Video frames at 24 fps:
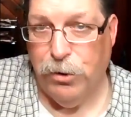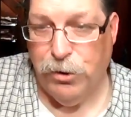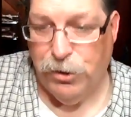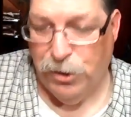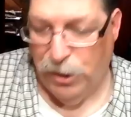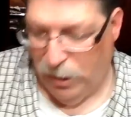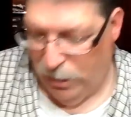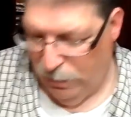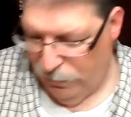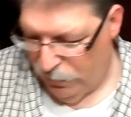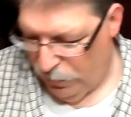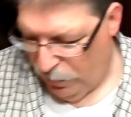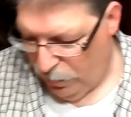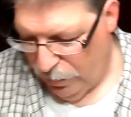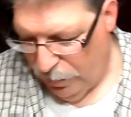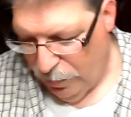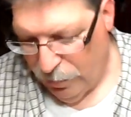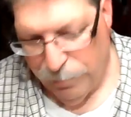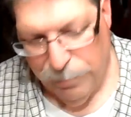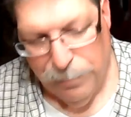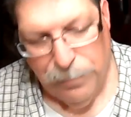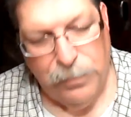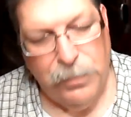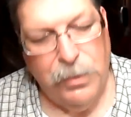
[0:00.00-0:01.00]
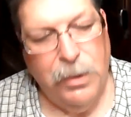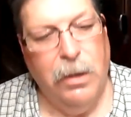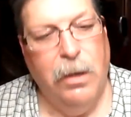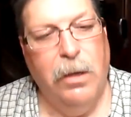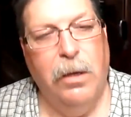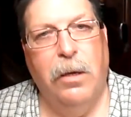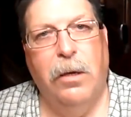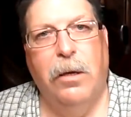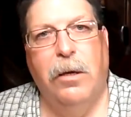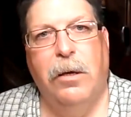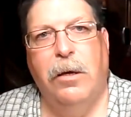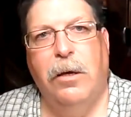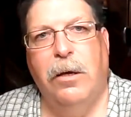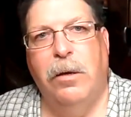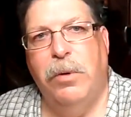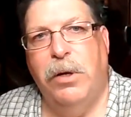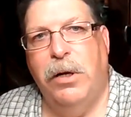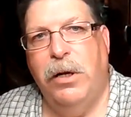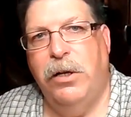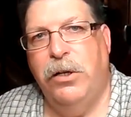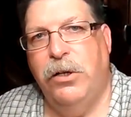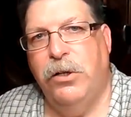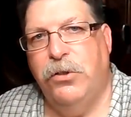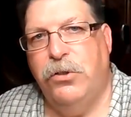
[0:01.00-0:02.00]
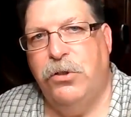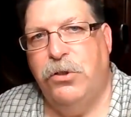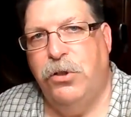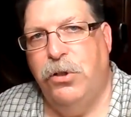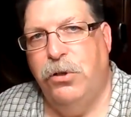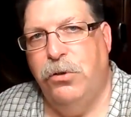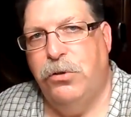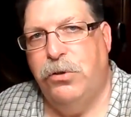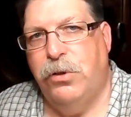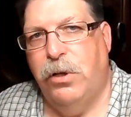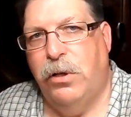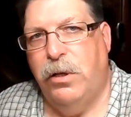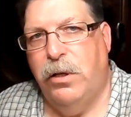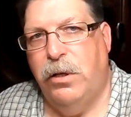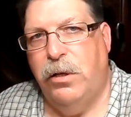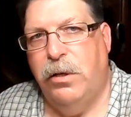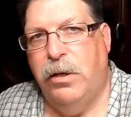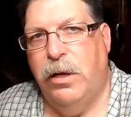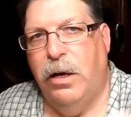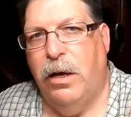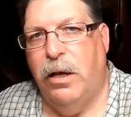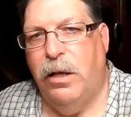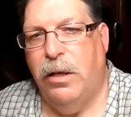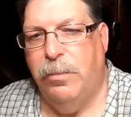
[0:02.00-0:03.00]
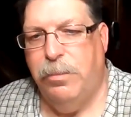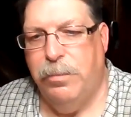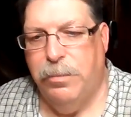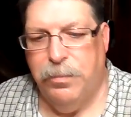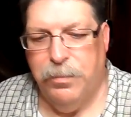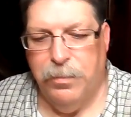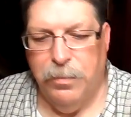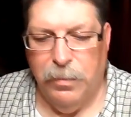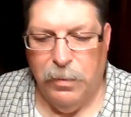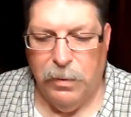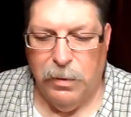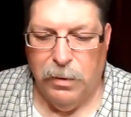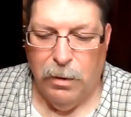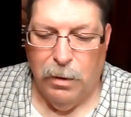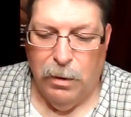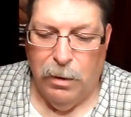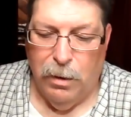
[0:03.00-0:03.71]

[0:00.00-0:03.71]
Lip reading: or 4 shaves in there. But I just used a little dollop.